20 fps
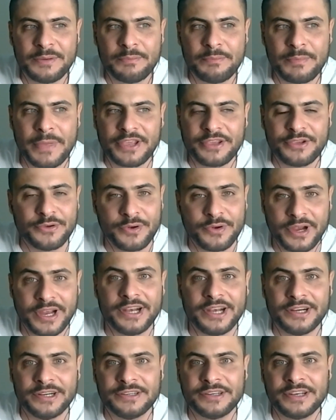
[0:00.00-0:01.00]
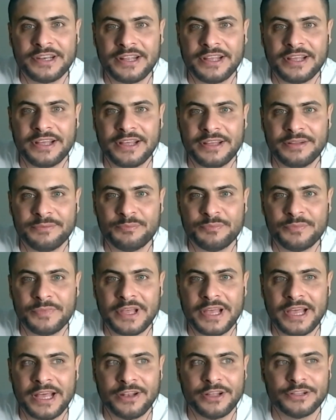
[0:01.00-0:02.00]
make you earn
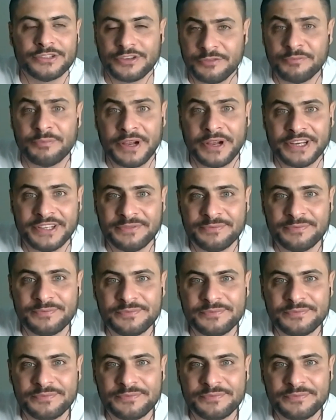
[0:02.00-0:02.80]
a lot of money.